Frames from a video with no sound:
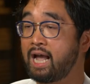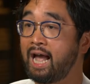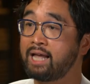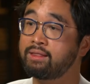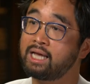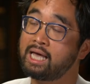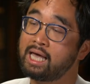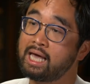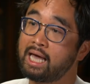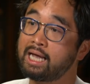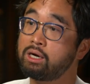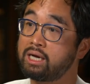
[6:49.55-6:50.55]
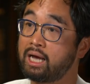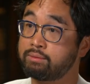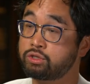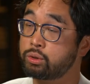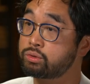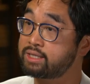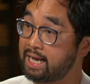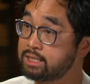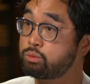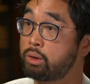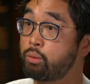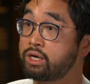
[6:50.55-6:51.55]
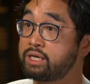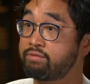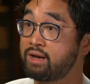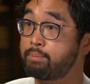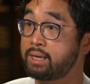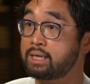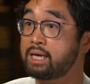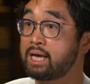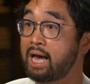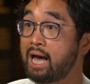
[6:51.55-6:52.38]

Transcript: And, it, and so that's why we're developing